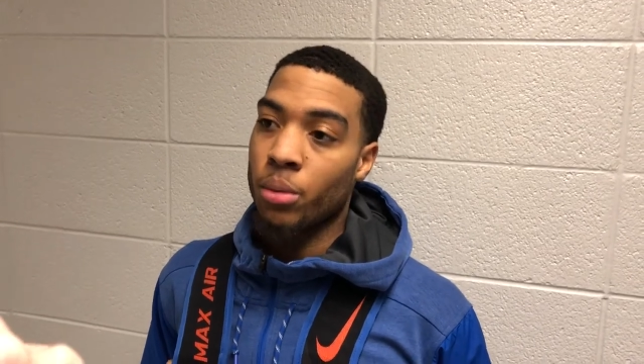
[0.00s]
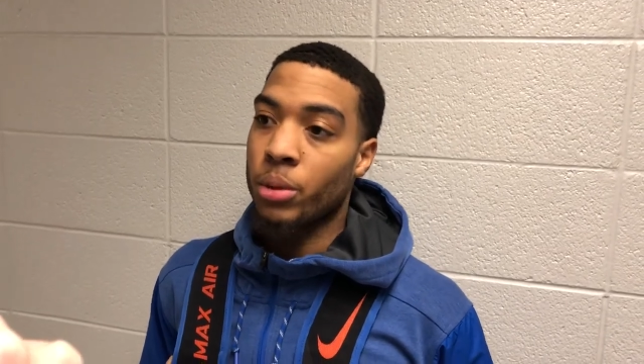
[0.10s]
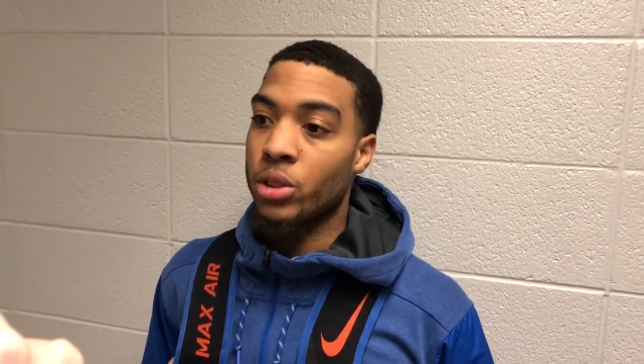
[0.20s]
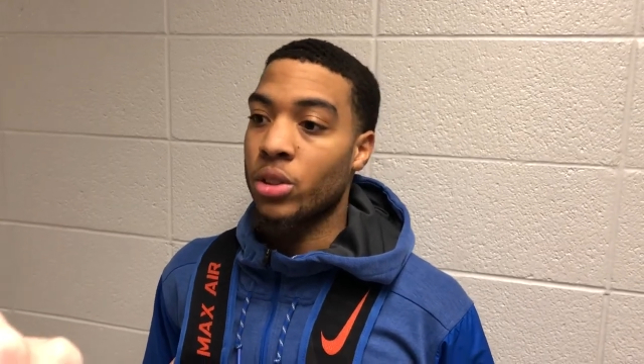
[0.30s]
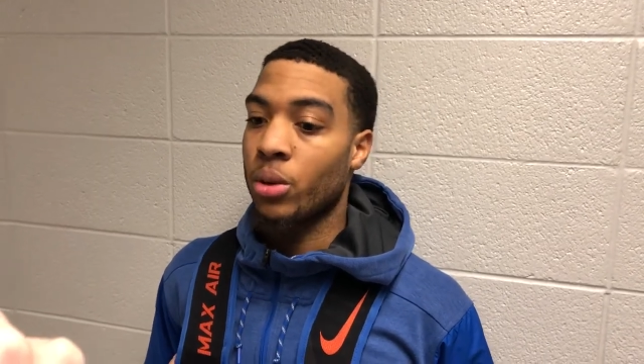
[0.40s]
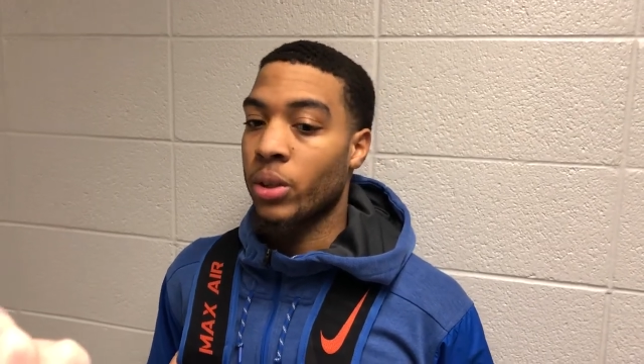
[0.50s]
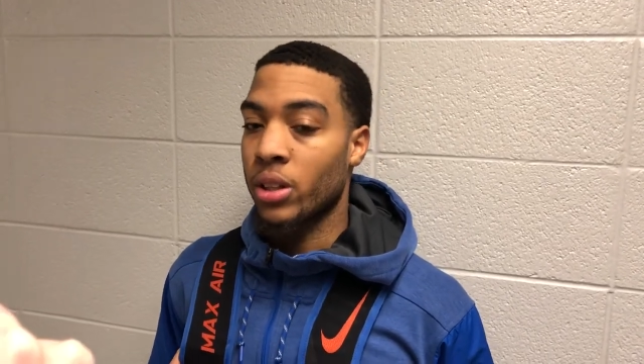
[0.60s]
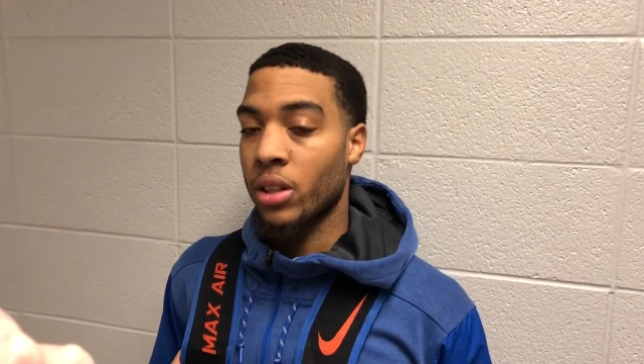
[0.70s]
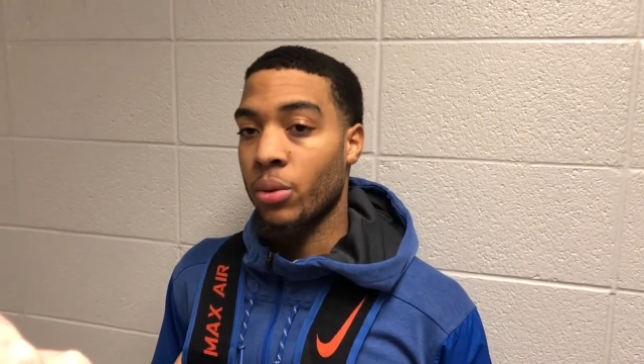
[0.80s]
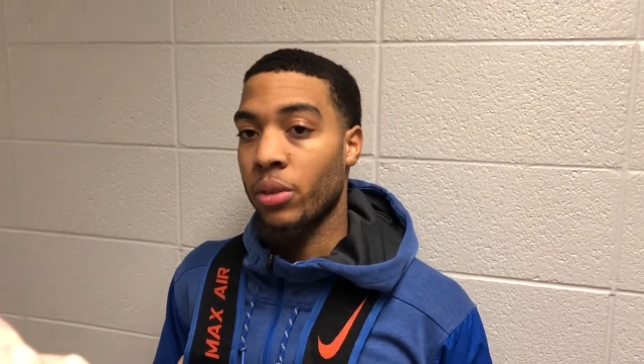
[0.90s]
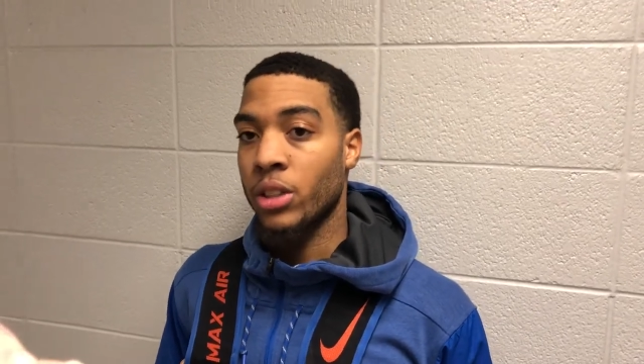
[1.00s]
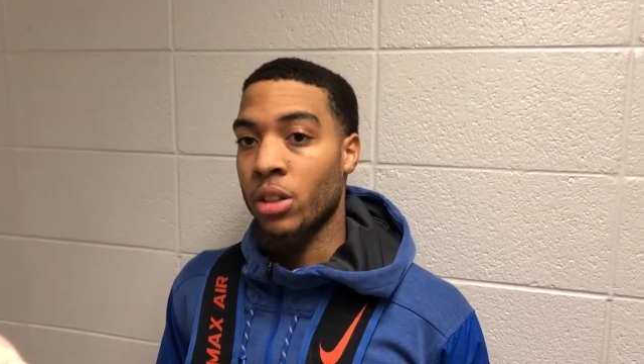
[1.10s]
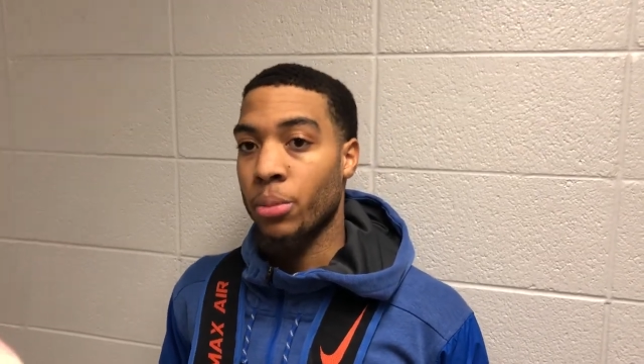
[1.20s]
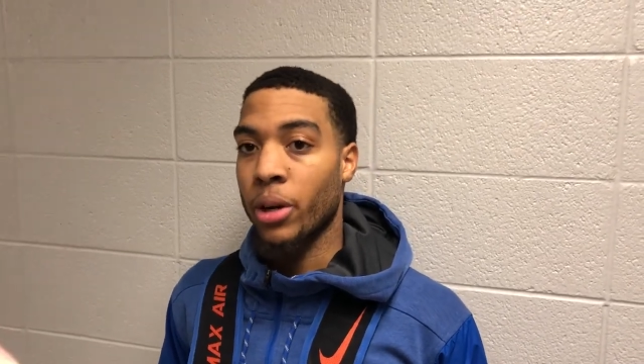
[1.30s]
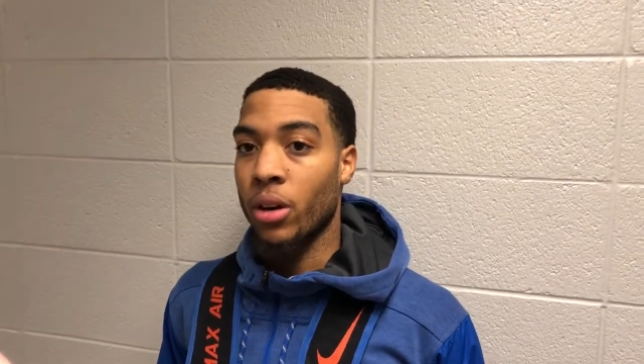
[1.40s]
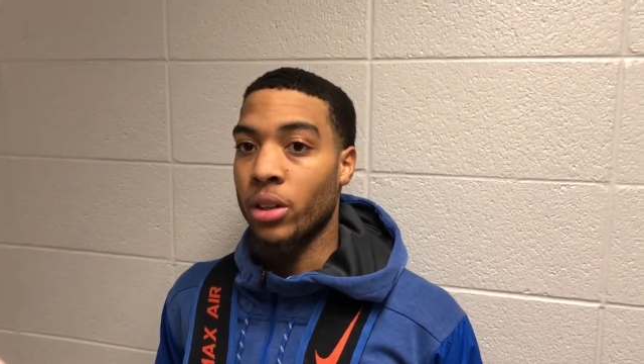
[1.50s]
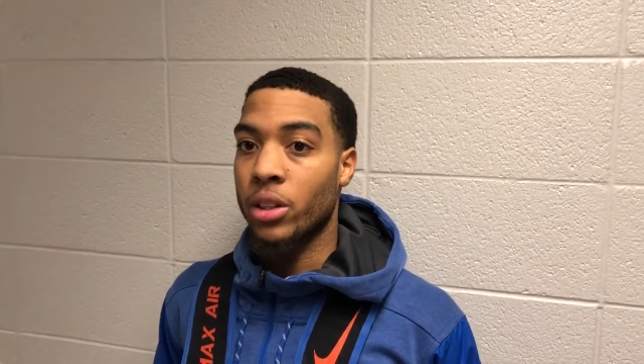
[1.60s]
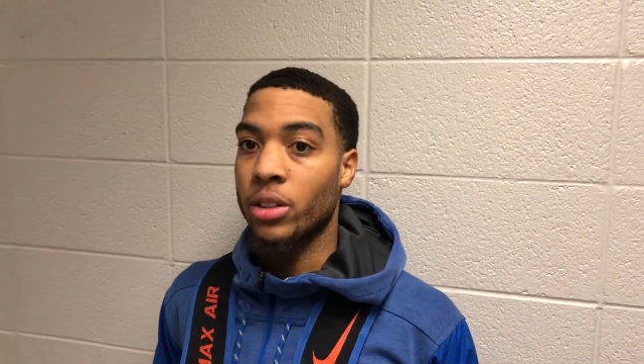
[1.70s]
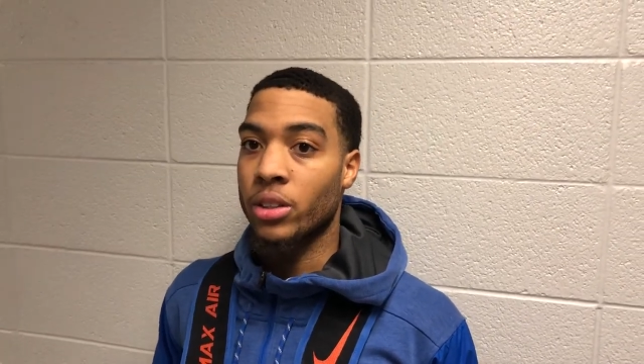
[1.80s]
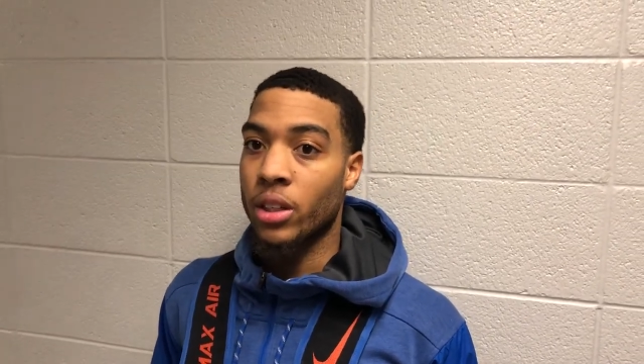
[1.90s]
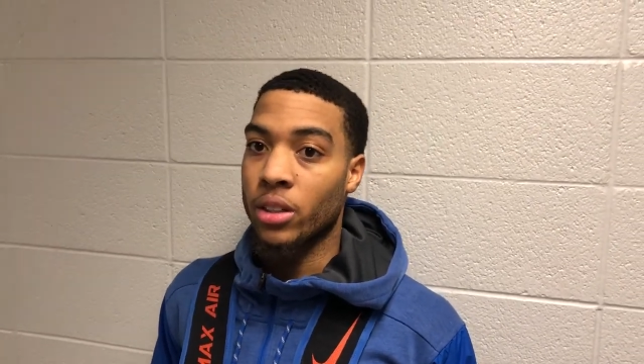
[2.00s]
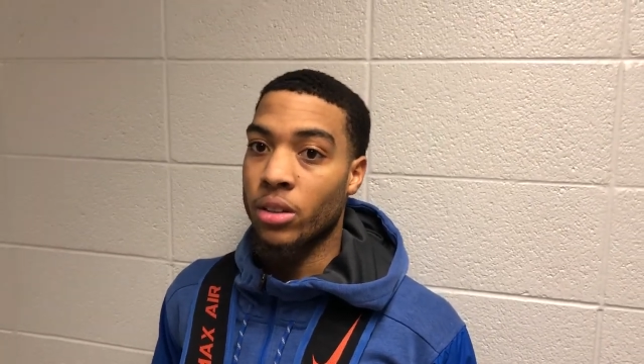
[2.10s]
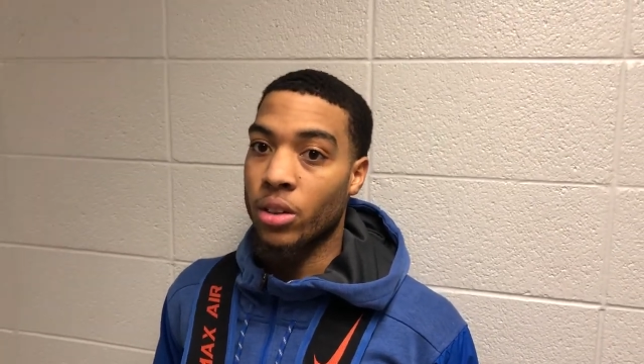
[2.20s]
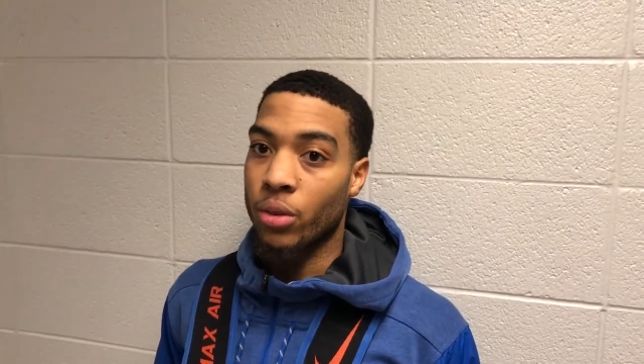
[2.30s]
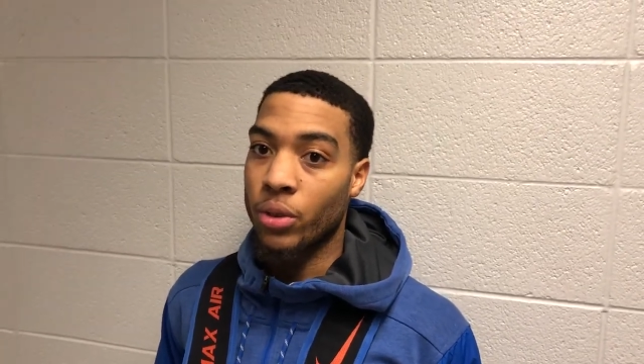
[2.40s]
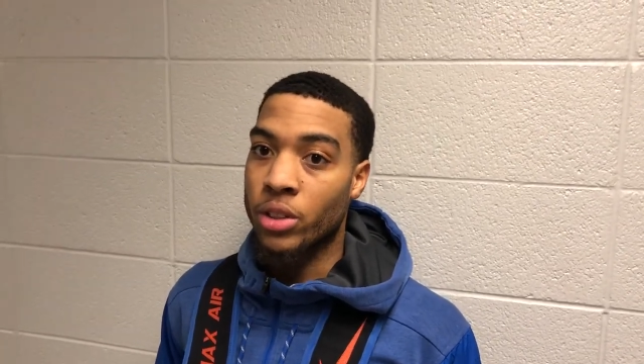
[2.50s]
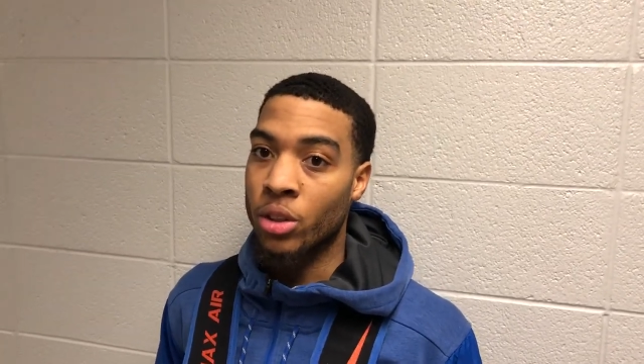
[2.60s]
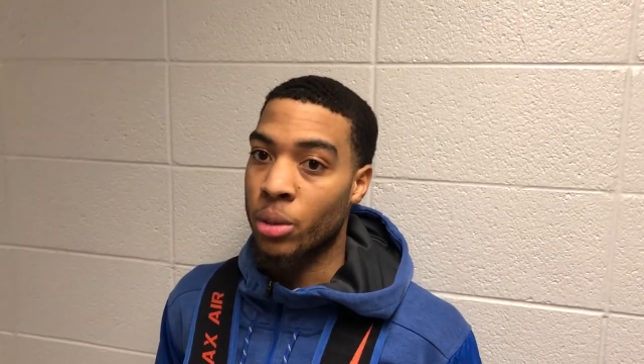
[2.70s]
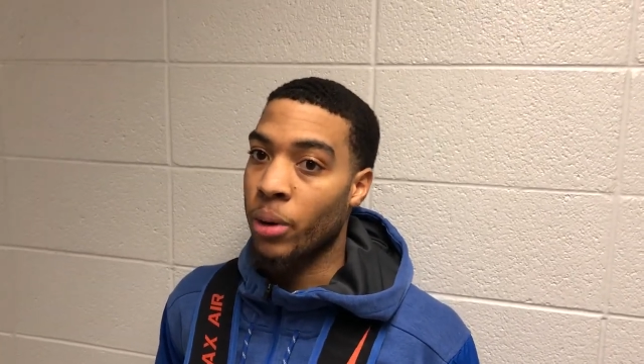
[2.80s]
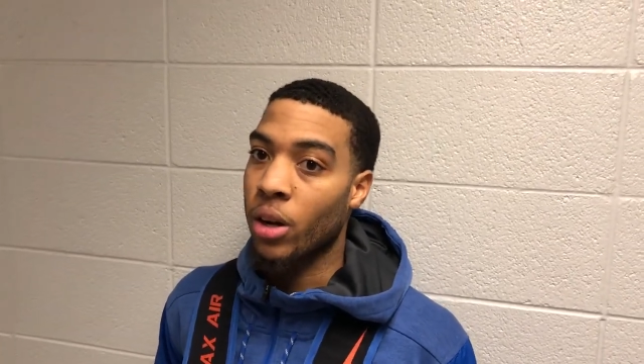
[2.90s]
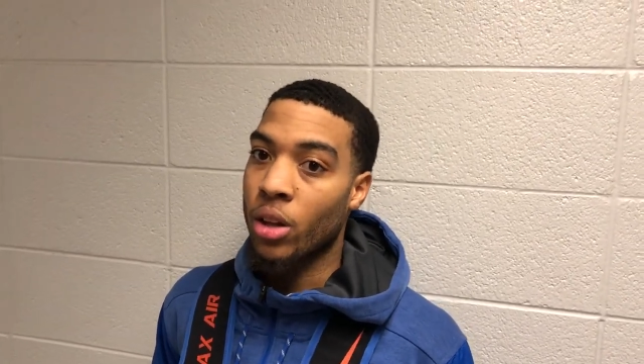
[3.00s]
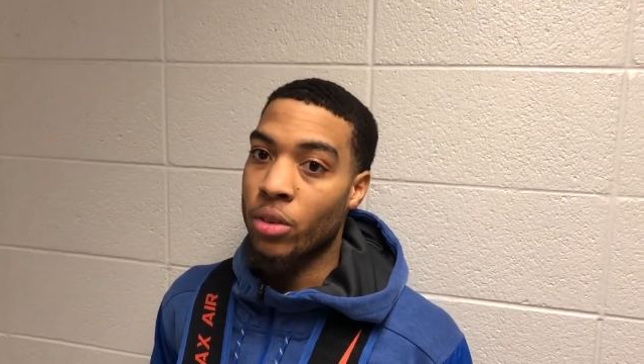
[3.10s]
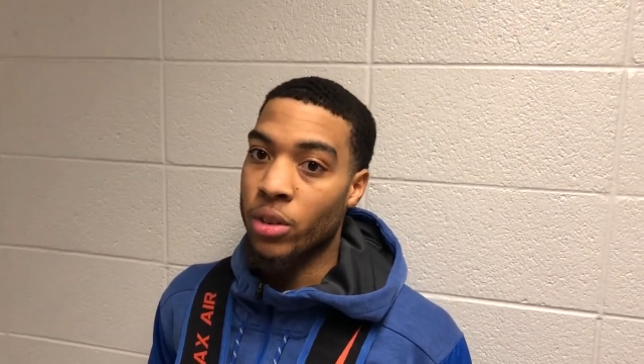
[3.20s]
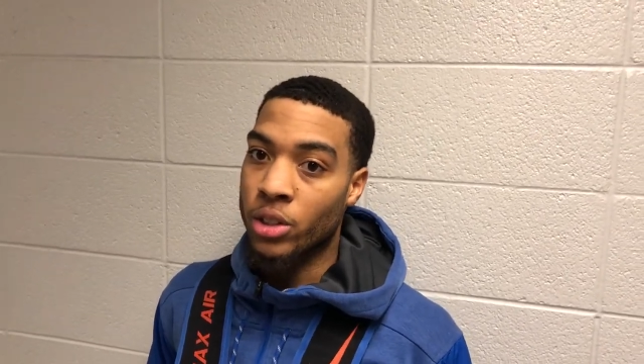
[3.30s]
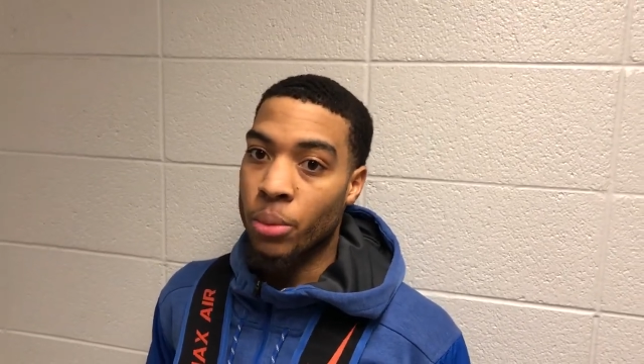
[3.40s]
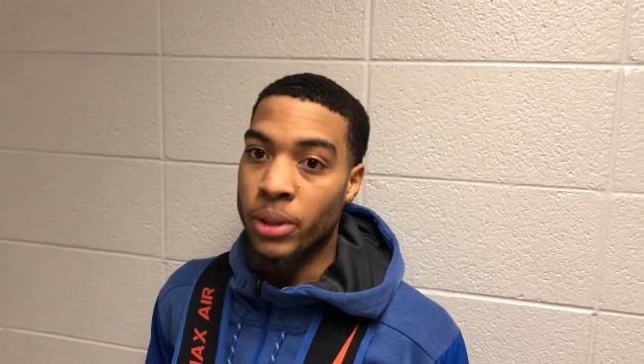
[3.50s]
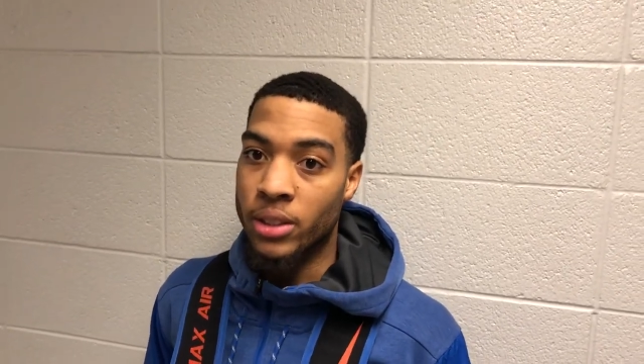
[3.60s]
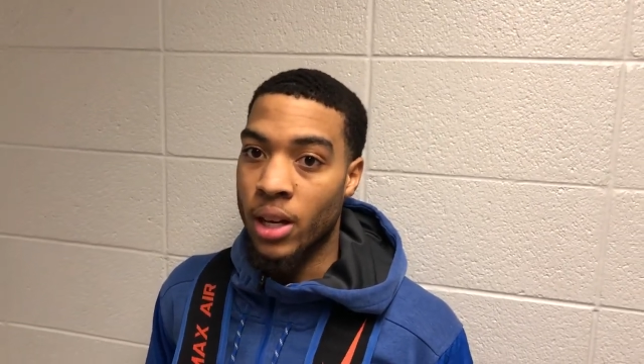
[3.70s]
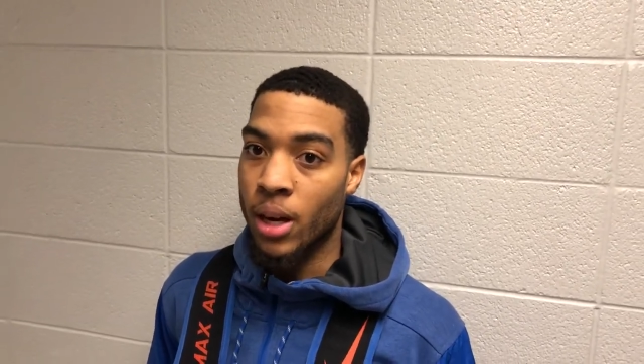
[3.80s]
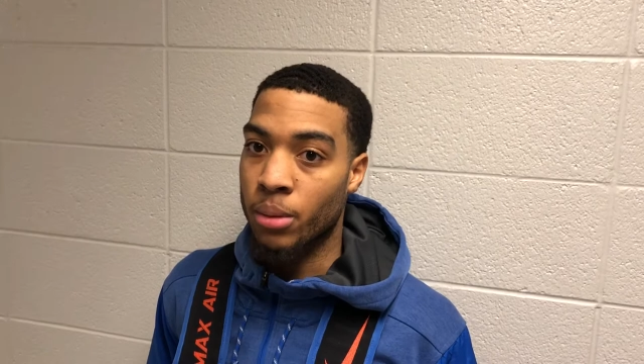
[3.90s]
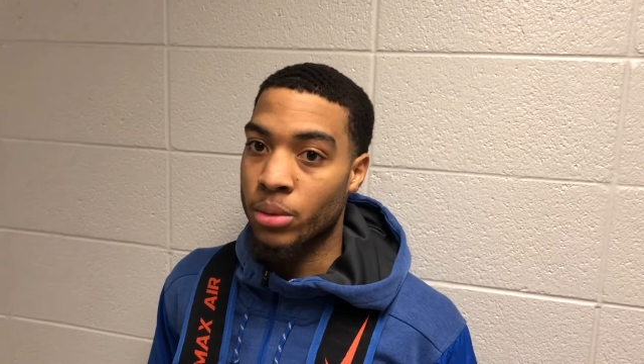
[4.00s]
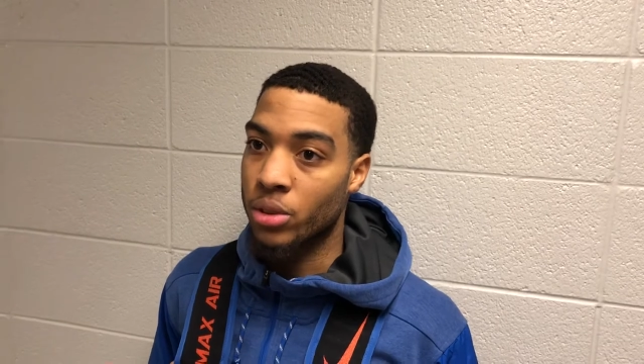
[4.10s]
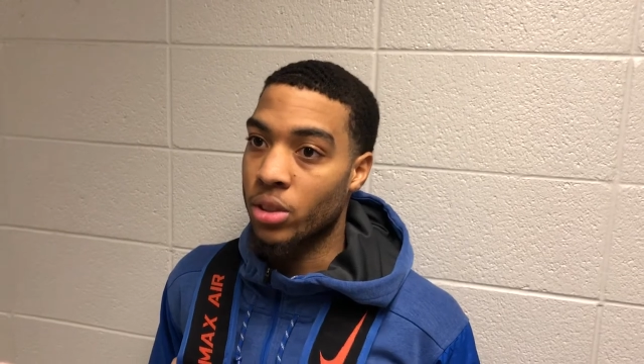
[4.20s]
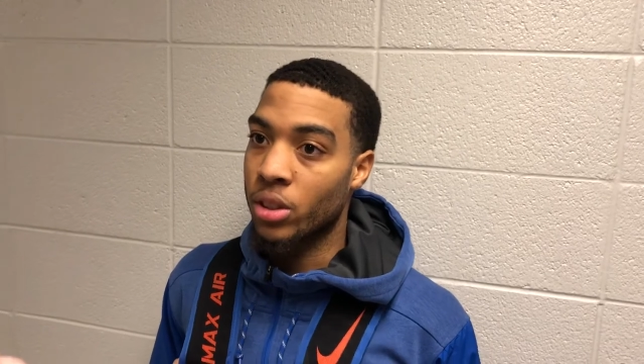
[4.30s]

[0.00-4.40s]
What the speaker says: But you know, one thing that we've talked about all year is that if we turn the ball over so many times,